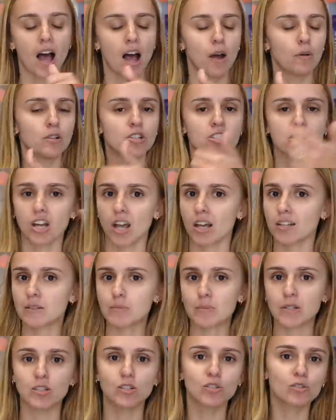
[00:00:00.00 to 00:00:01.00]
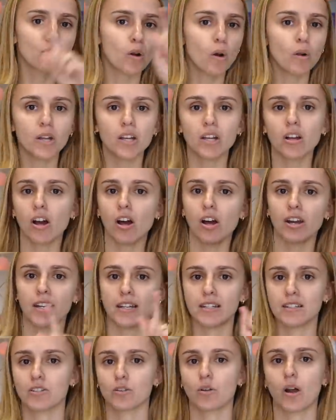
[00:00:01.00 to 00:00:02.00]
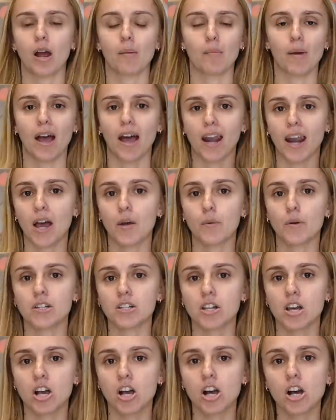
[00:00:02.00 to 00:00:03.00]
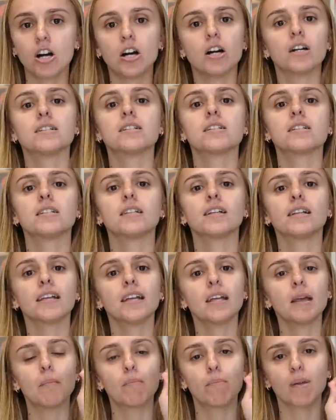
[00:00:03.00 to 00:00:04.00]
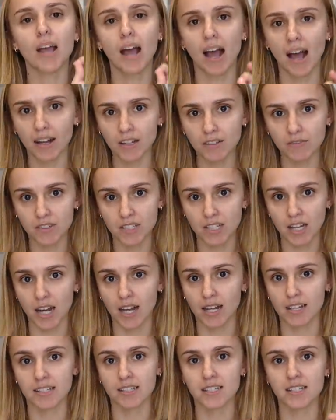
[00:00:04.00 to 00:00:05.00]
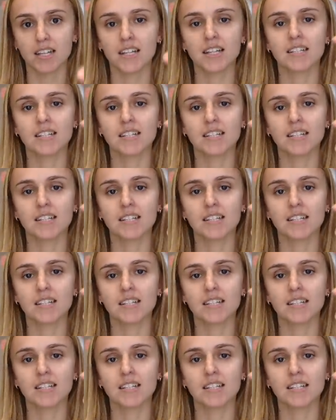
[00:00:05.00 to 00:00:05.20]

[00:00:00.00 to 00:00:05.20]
I would just be scrolling on Instagram and I would constantly be advertised